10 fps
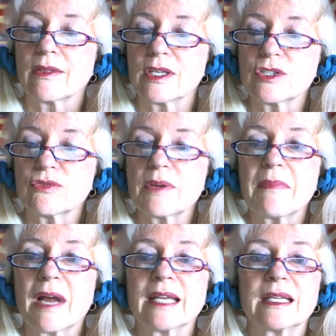This
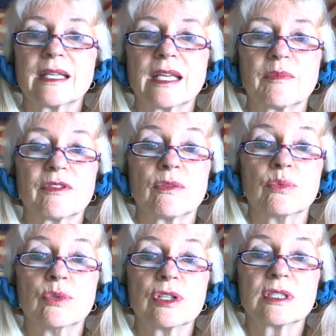reminded him of the
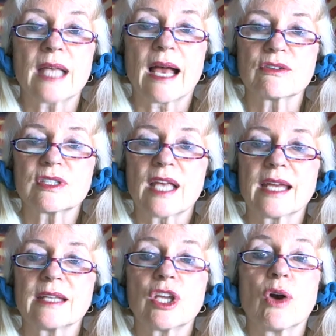woods
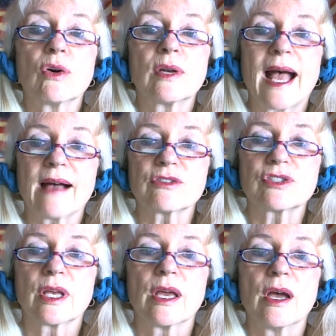outside the old
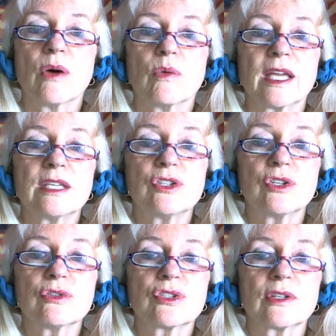house where he
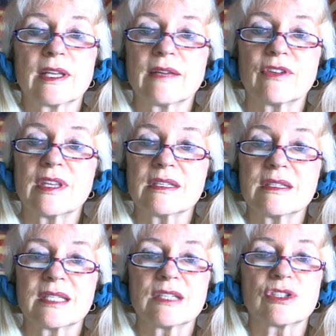used to live with his
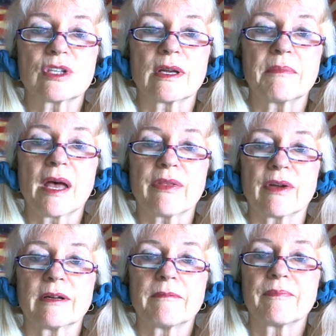sister and
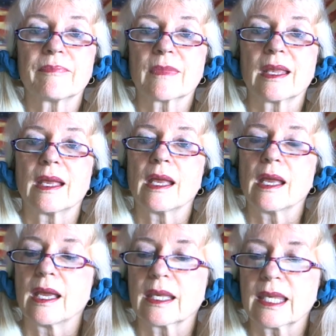mother.
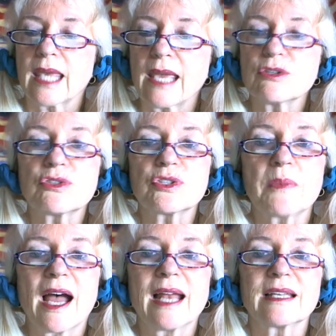Kato
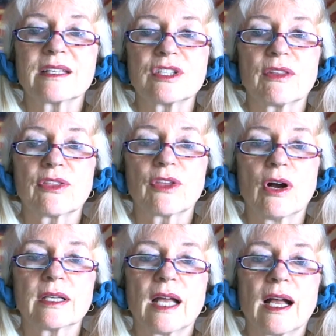smiled as he
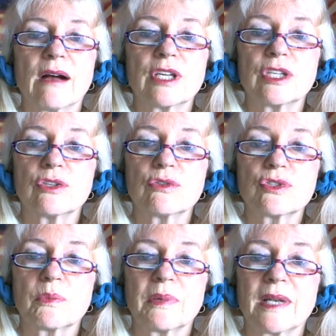thought how he used
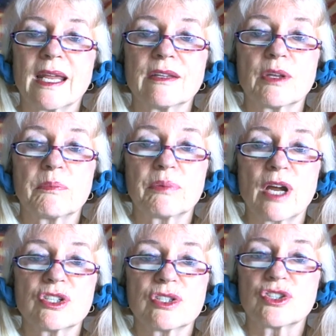to play in the
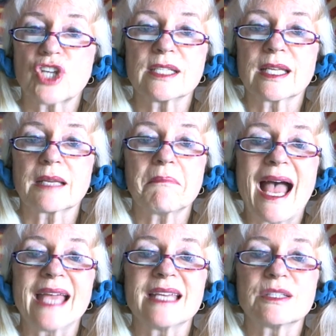brush chasing
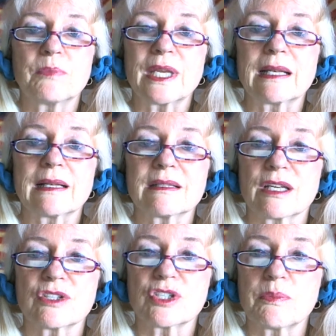mice, beetles,
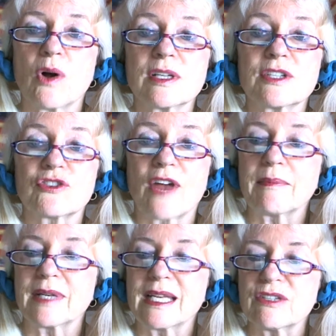and small
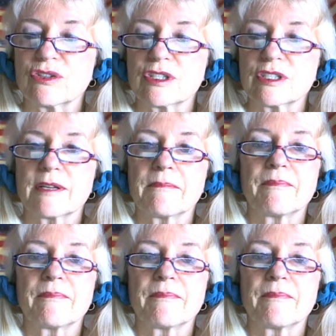striped lizards.